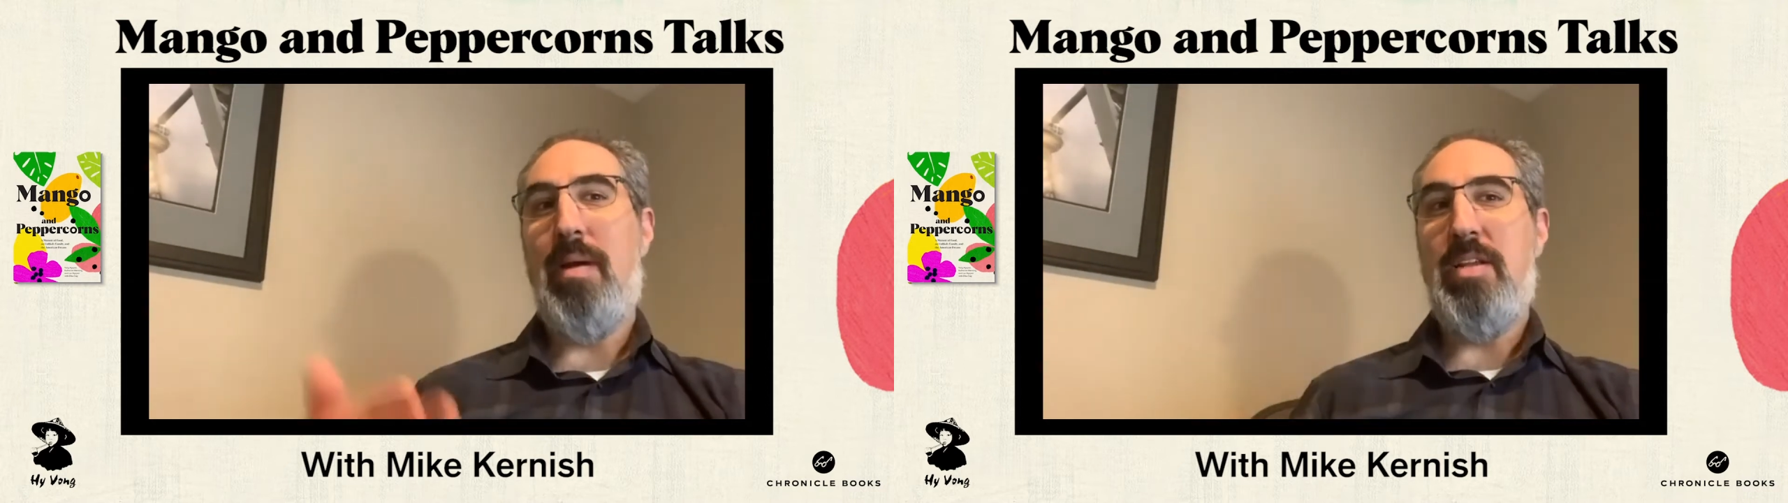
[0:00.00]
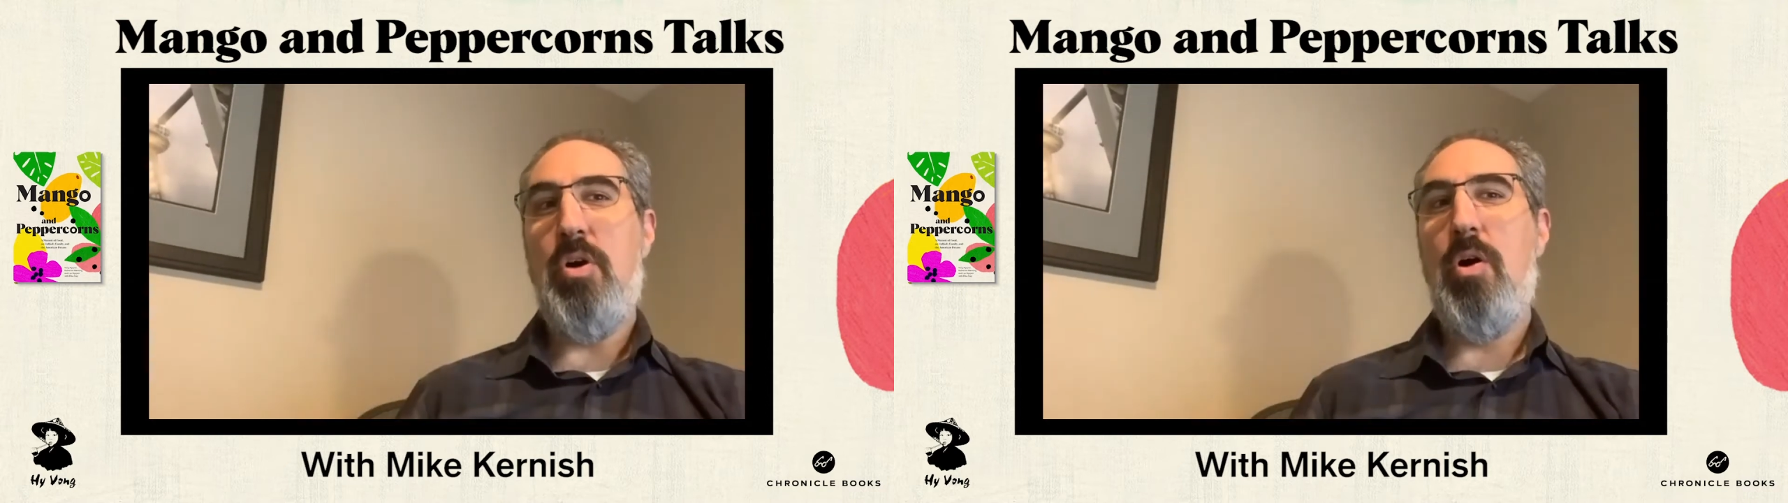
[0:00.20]

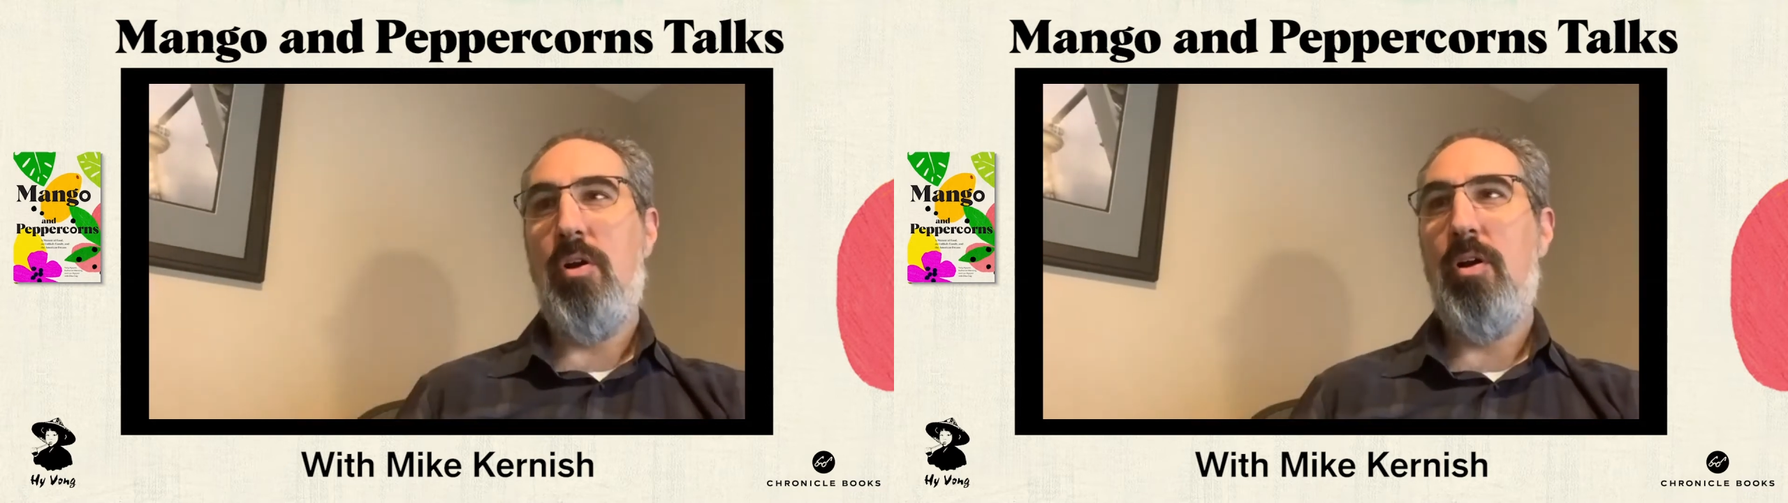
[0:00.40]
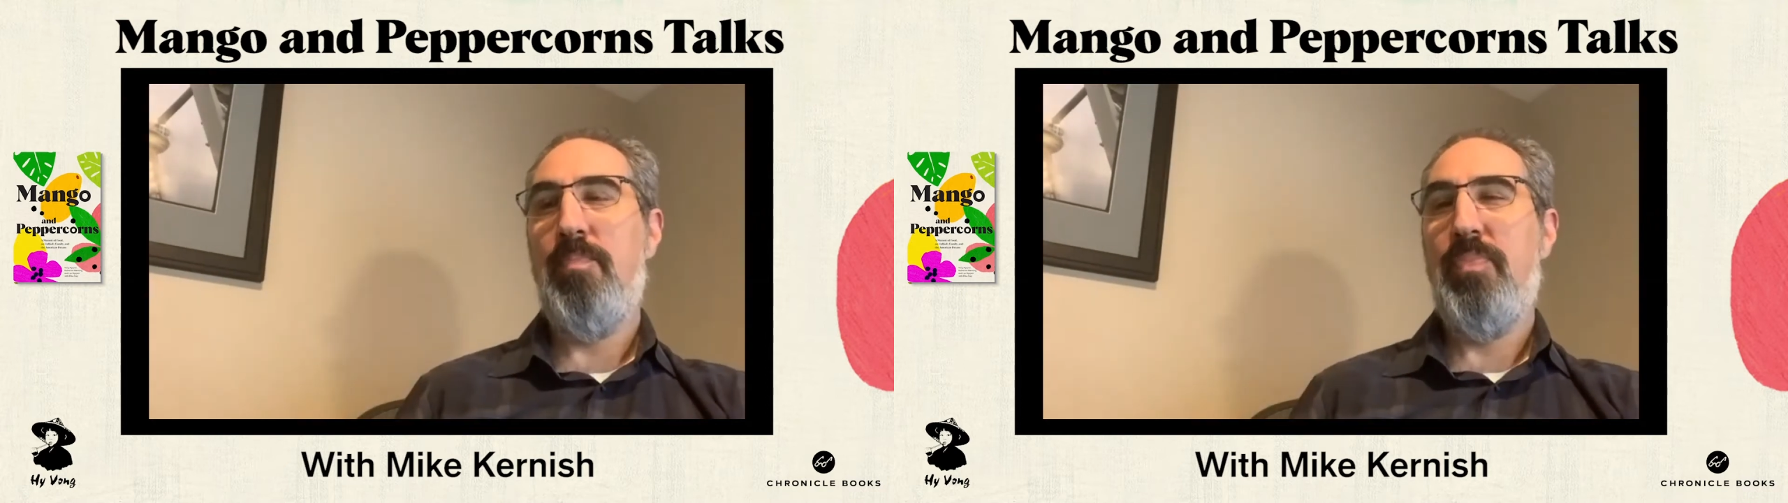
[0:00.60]
my
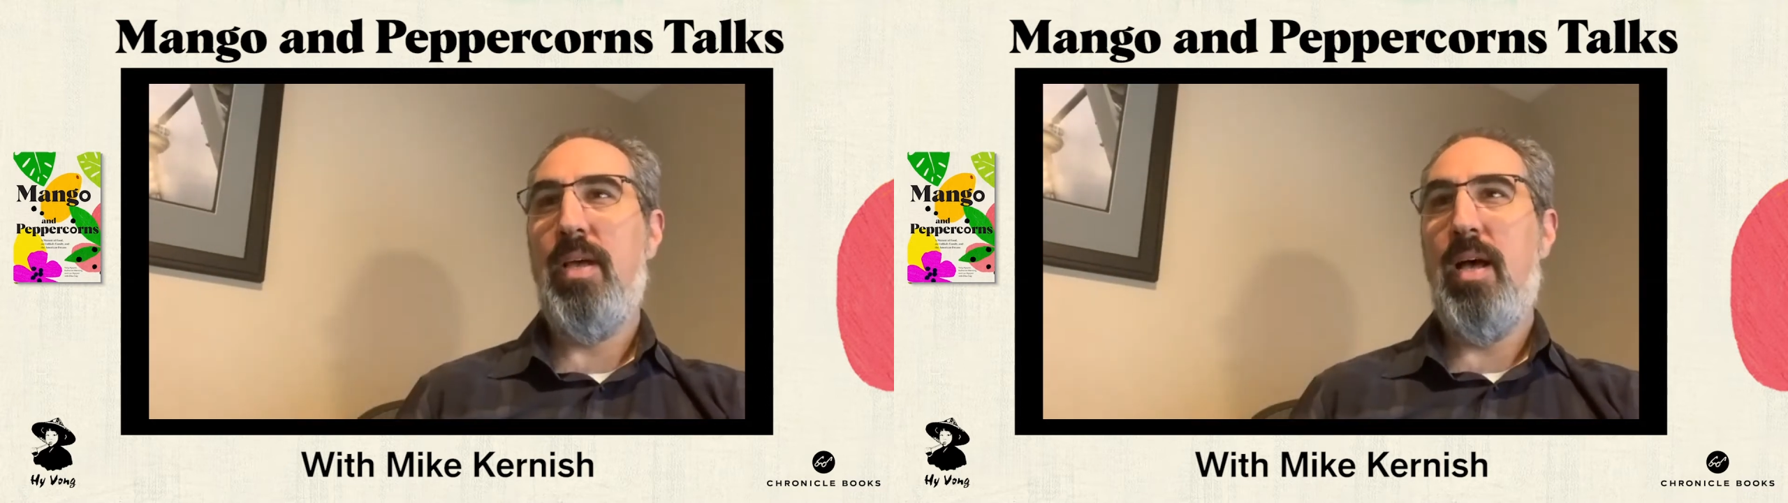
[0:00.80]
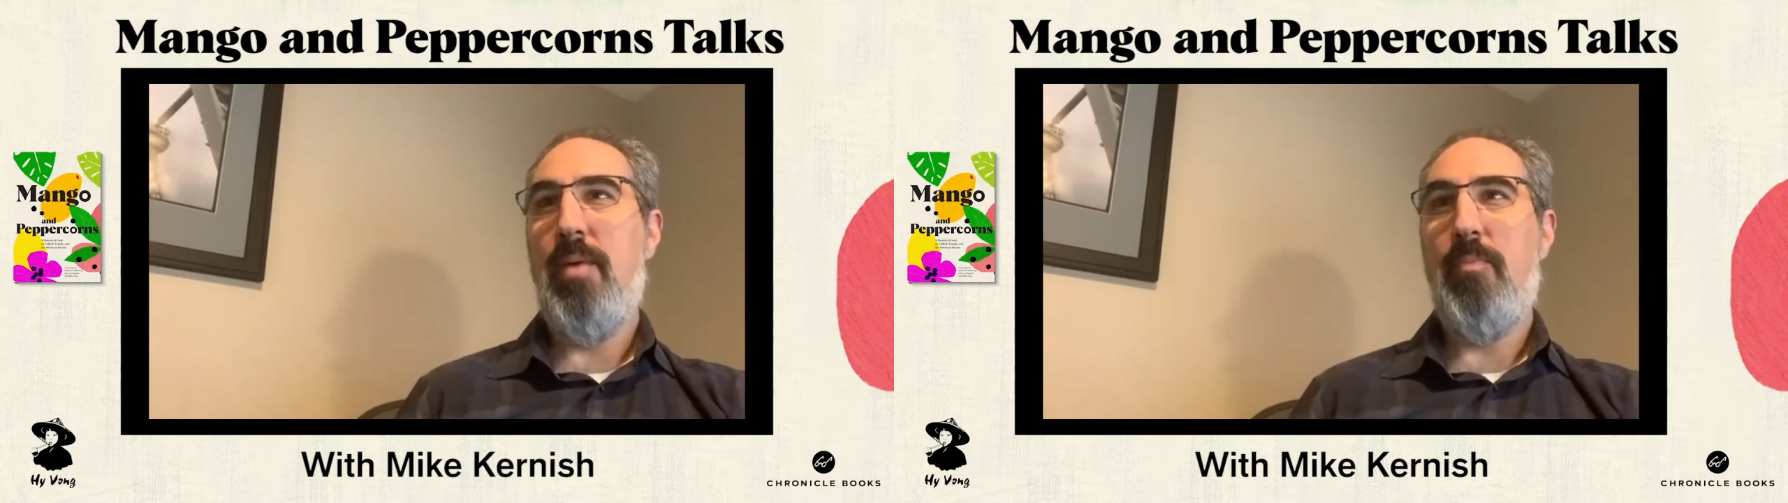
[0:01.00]
daughter
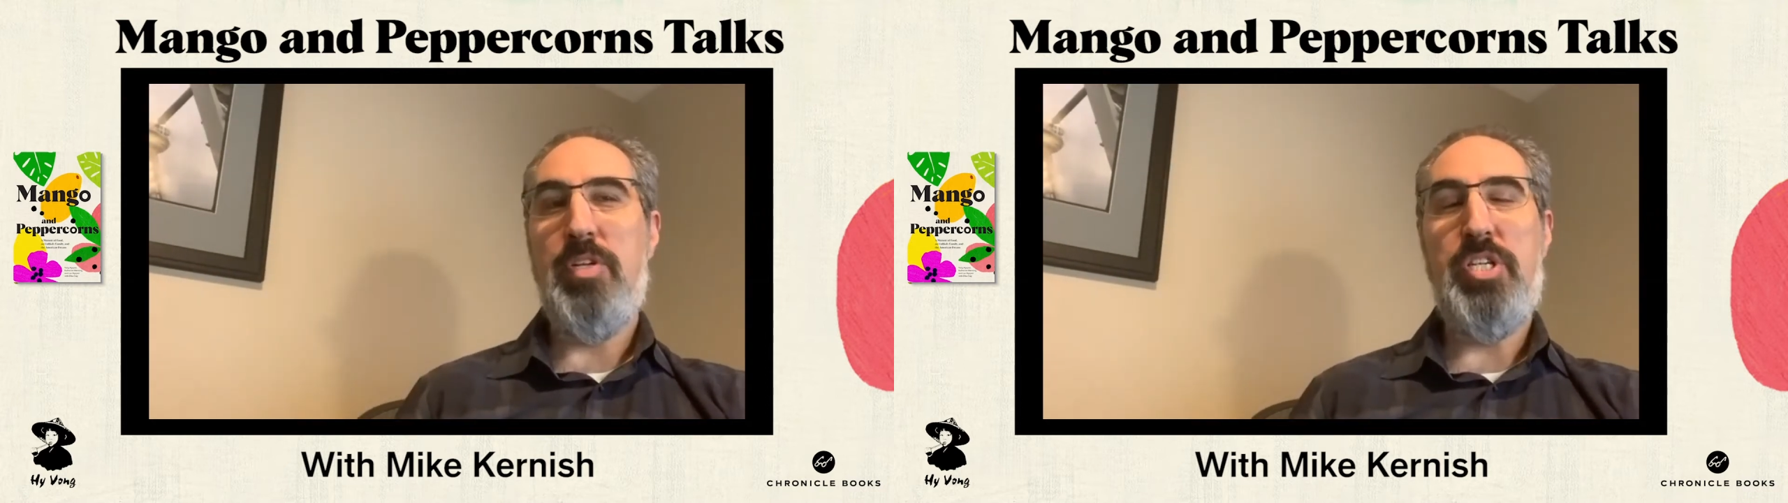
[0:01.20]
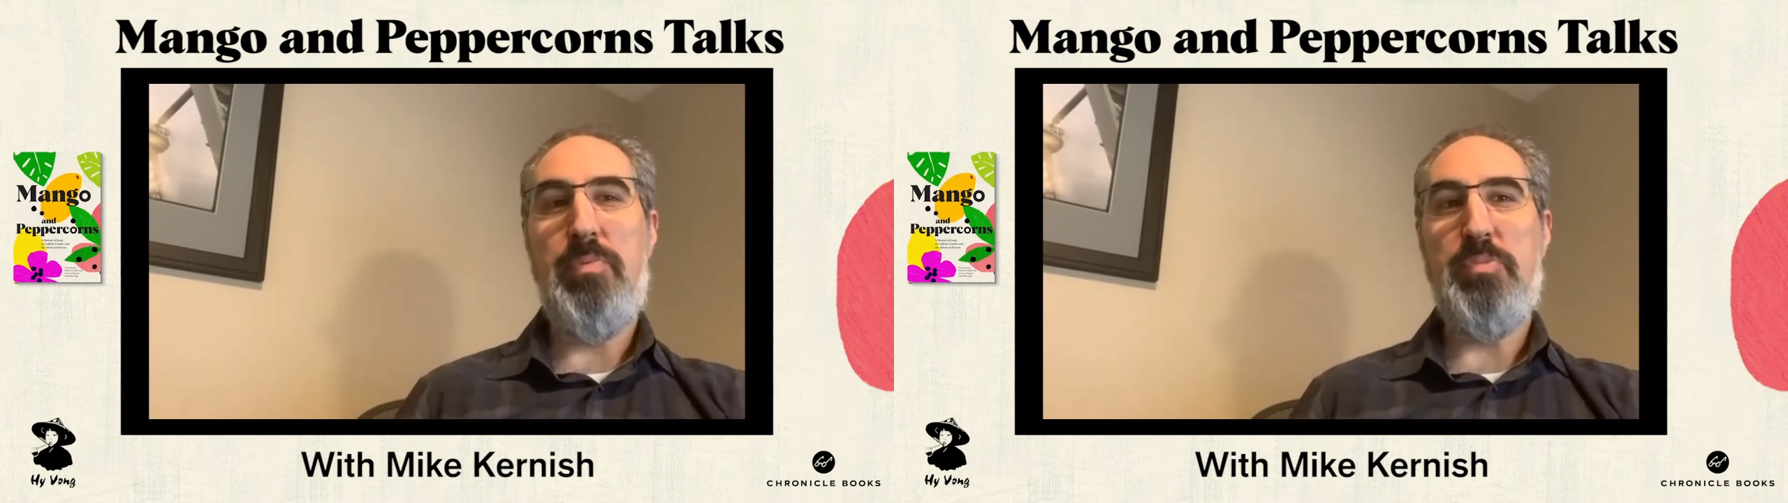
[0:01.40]
when
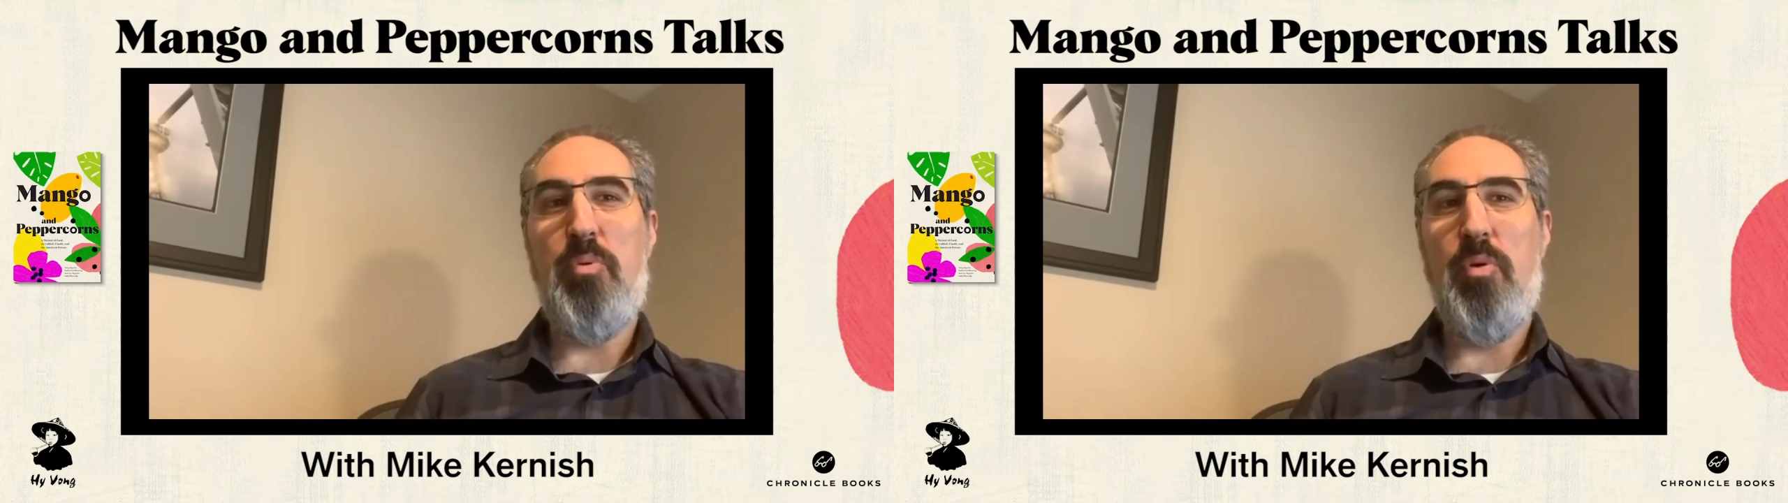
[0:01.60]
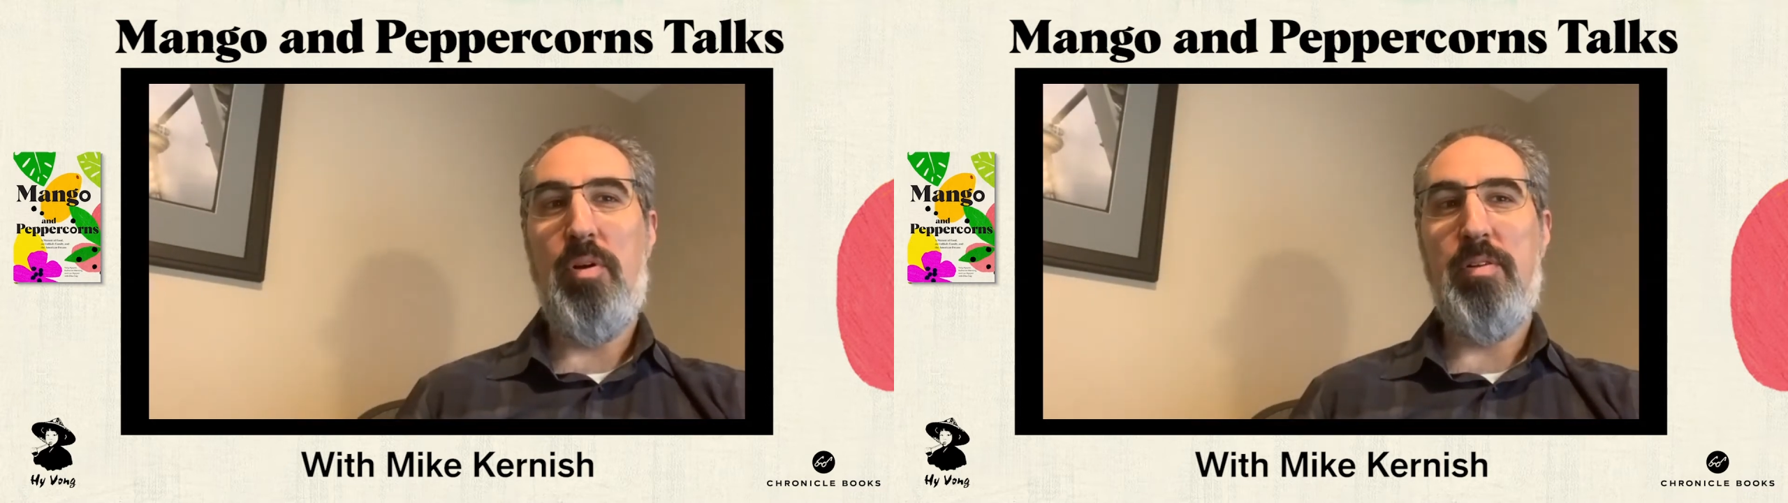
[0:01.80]
she was
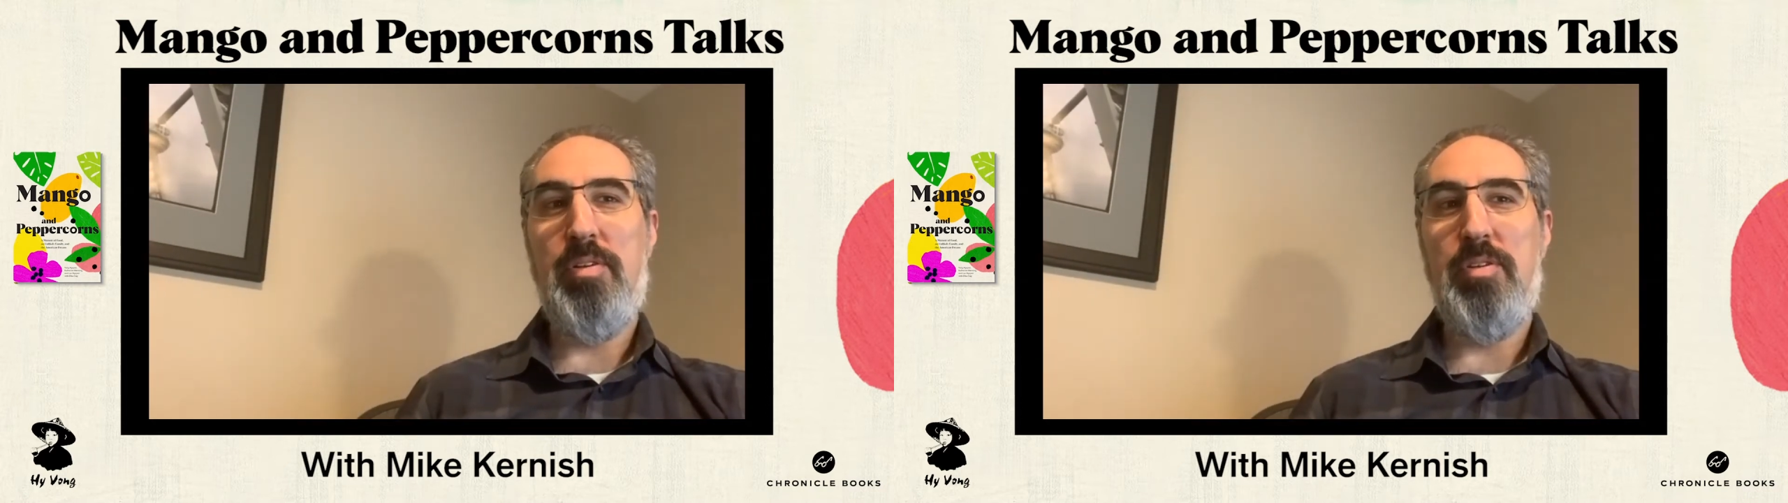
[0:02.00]
born